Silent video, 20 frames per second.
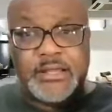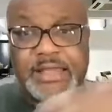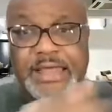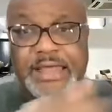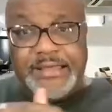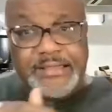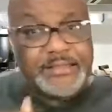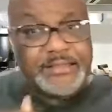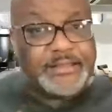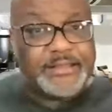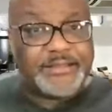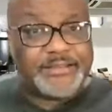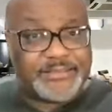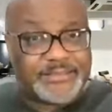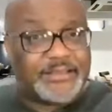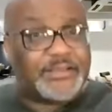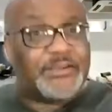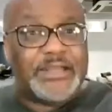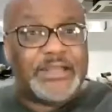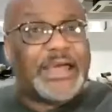likely to
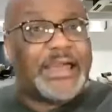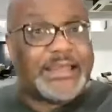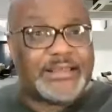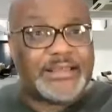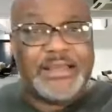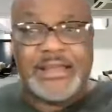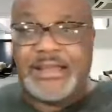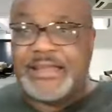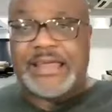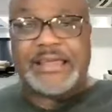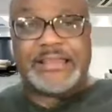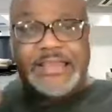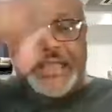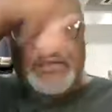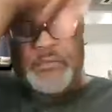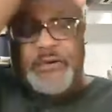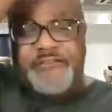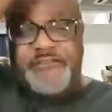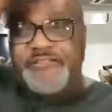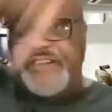still like like they
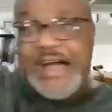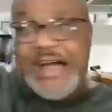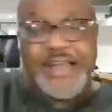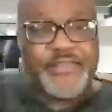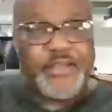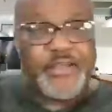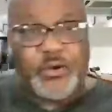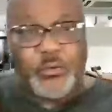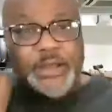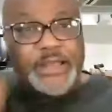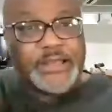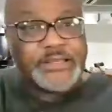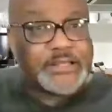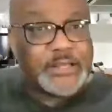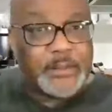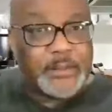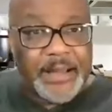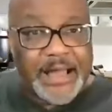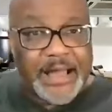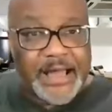would find their way to
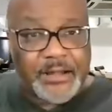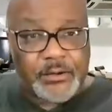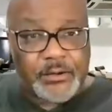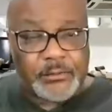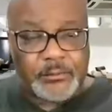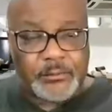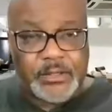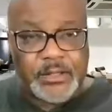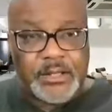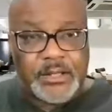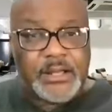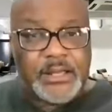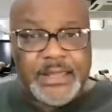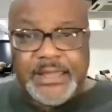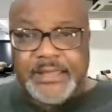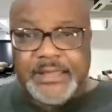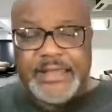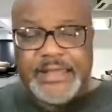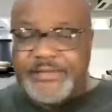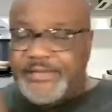the bottom.
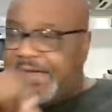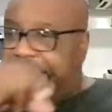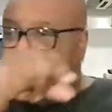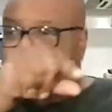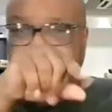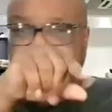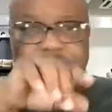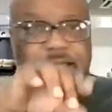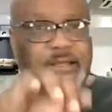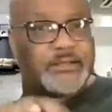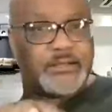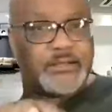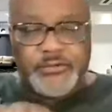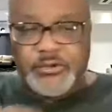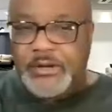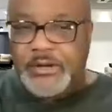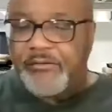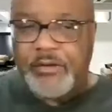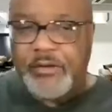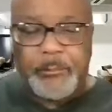And, and that's because if
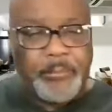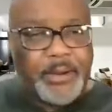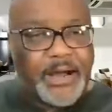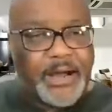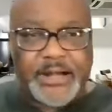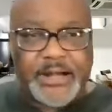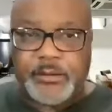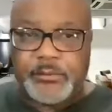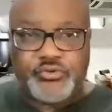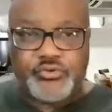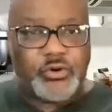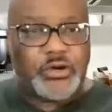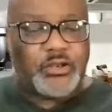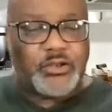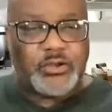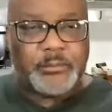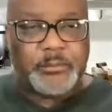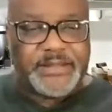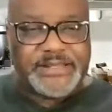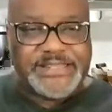you have a bottom
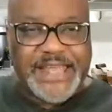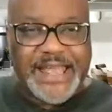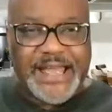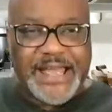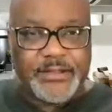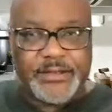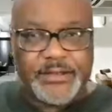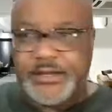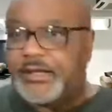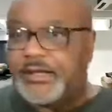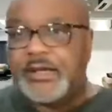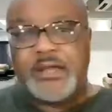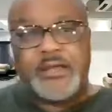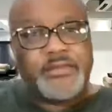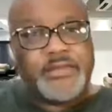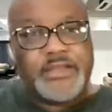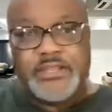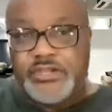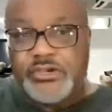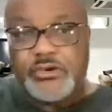dweller mentality,
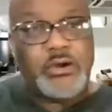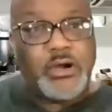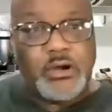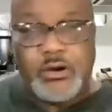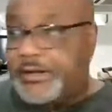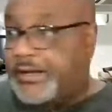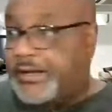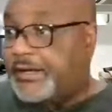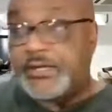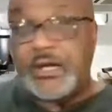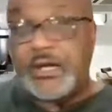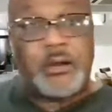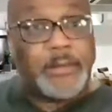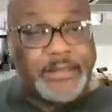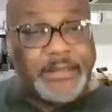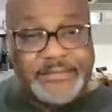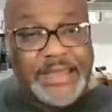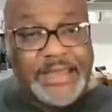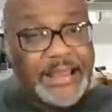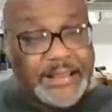then you're gonna end up
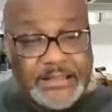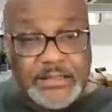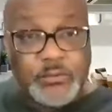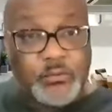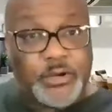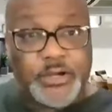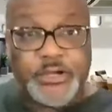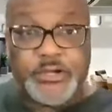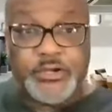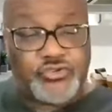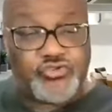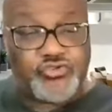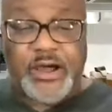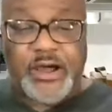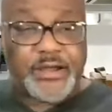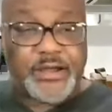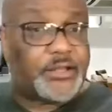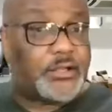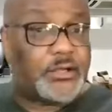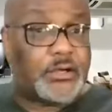exactly where you're
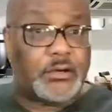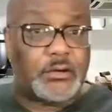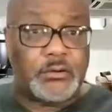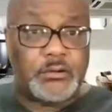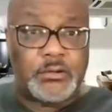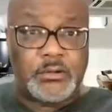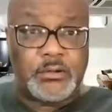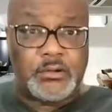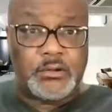trying to go.